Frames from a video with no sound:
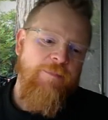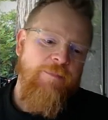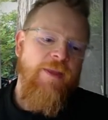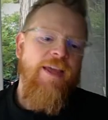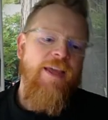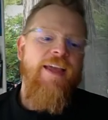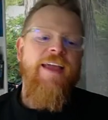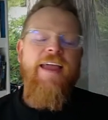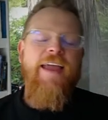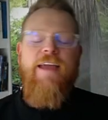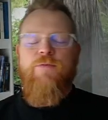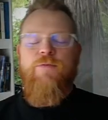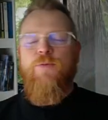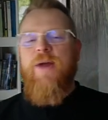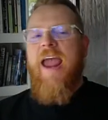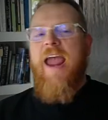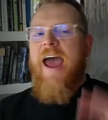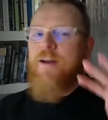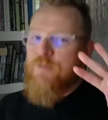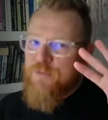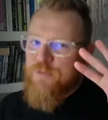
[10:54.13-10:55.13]
If we
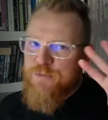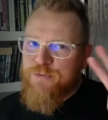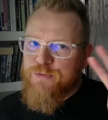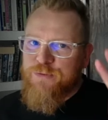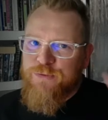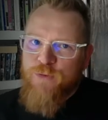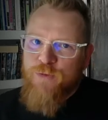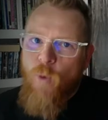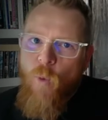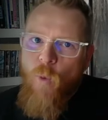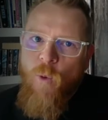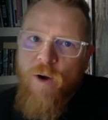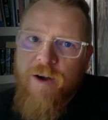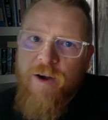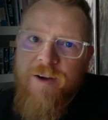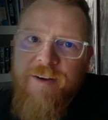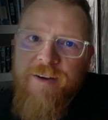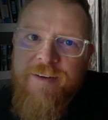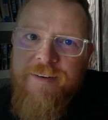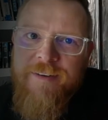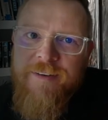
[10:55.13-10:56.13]
had
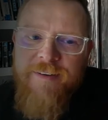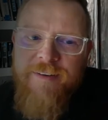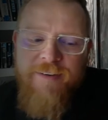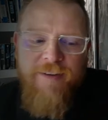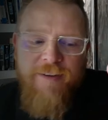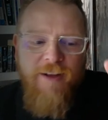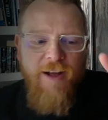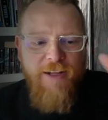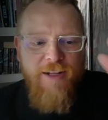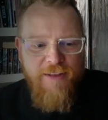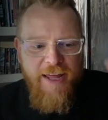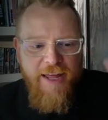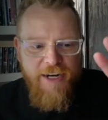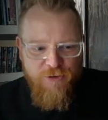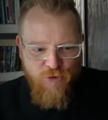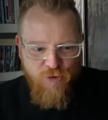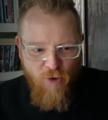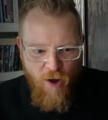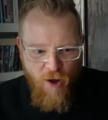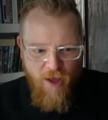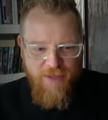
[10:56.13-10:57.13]
4
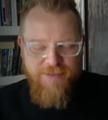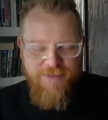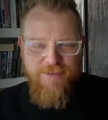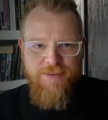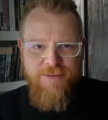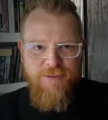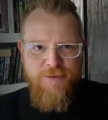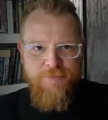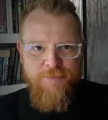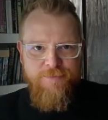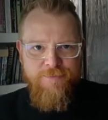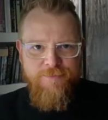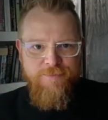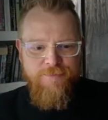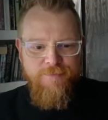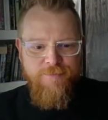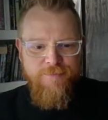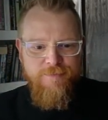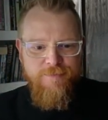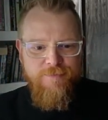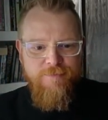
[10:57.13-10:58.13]
electrons,
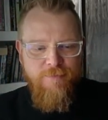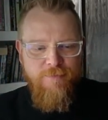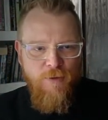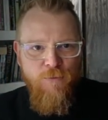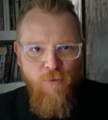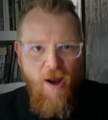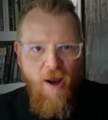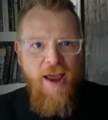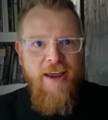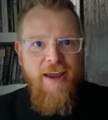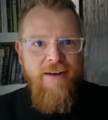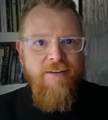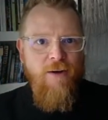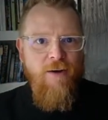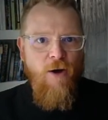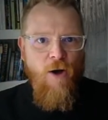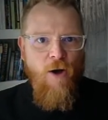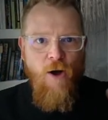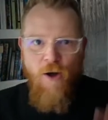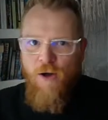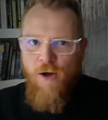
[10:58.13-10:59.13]
right,
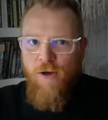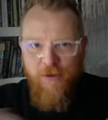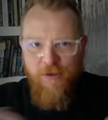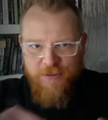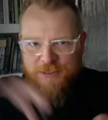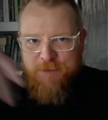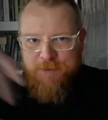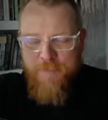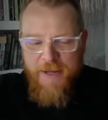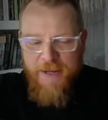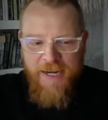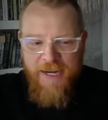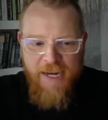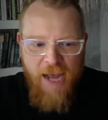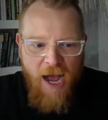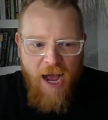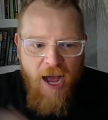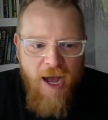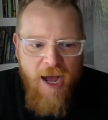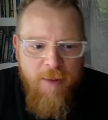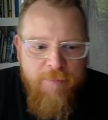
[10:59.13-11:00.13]
all spinning
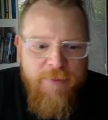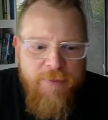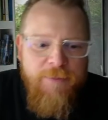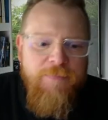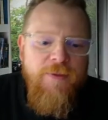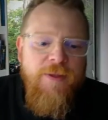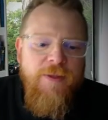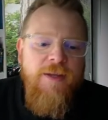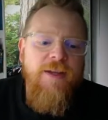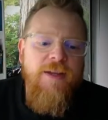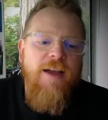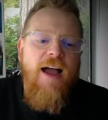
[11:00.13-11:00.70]
up, I